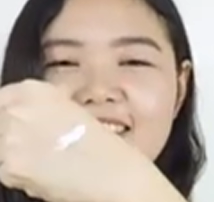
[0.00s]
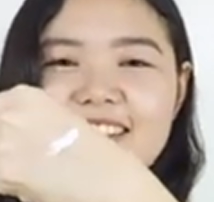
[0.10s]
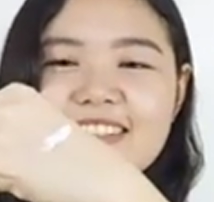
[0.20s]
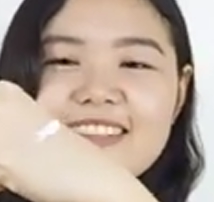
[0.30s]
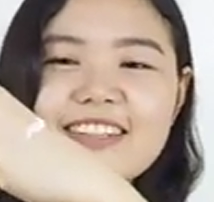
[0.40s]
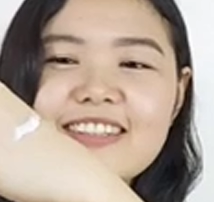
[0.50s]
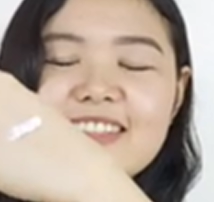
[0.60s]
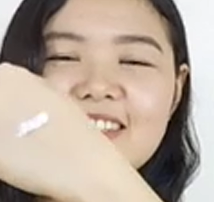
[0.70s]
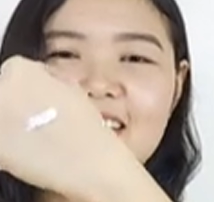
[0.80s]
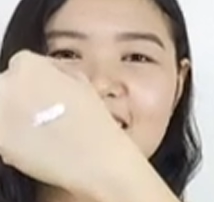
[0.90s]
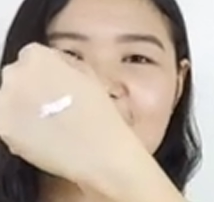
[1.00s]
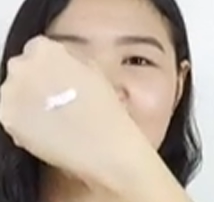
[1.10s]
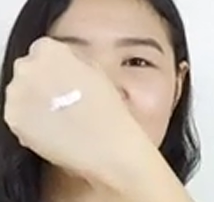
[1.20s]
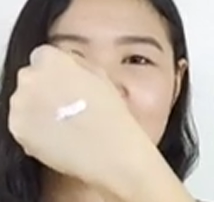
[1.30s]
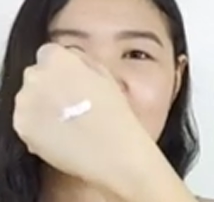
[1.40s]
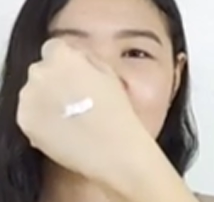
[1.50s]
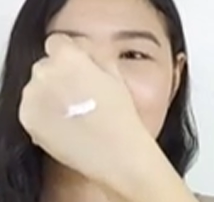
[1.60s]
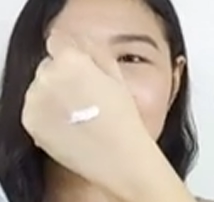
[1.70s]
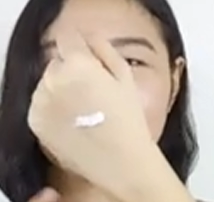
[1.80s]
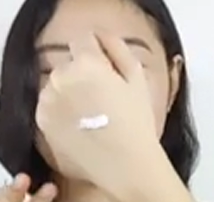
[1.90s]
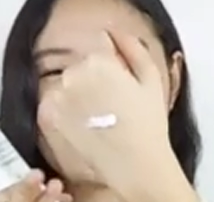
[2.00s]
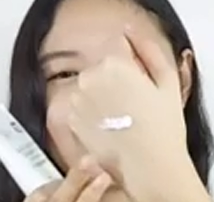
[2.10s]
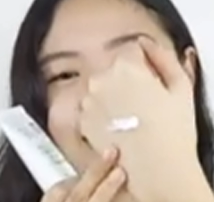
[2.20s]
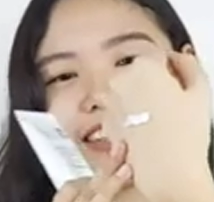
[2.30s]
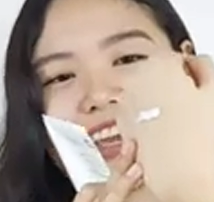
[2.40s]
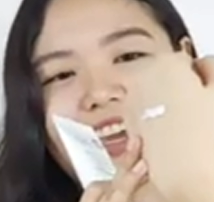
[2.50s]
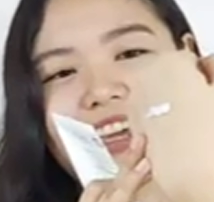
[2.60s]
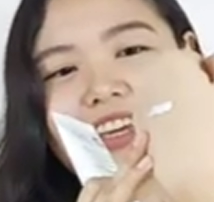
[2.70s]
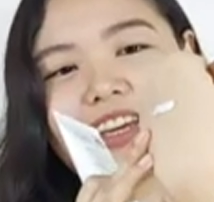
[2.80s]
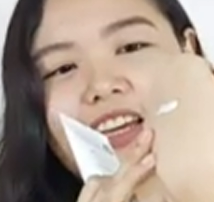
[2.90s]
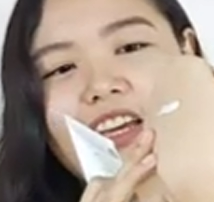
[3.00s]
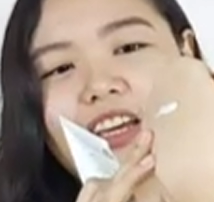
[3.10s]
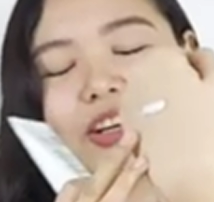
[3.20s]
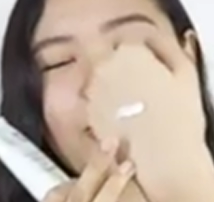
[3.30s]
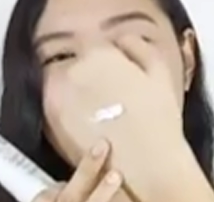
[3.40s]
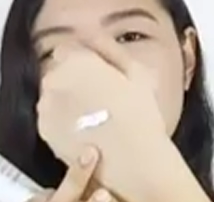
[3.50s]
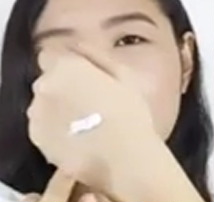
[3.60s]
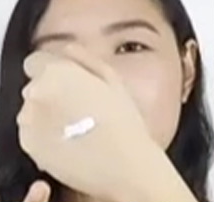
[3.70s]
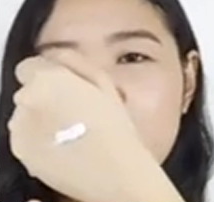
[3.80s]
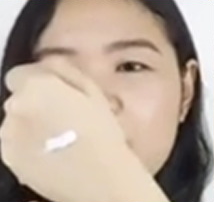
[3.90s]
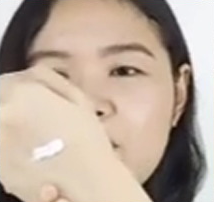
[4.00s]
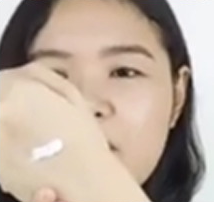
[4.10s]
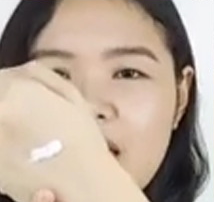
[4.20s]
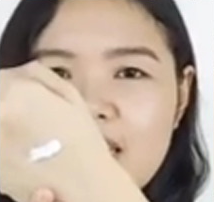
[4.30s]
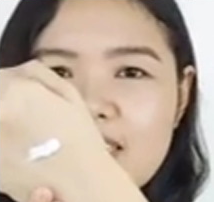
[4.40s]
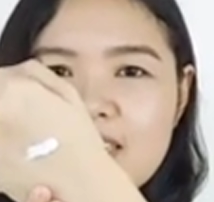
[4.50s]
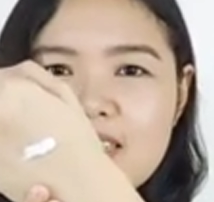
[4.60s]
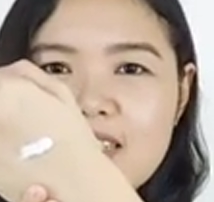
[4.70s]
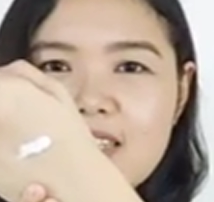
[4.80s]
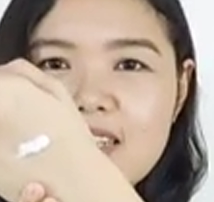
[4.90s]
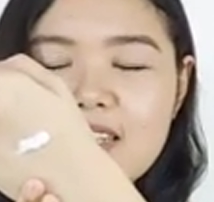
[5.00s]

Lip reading: a gel. This is a cream paste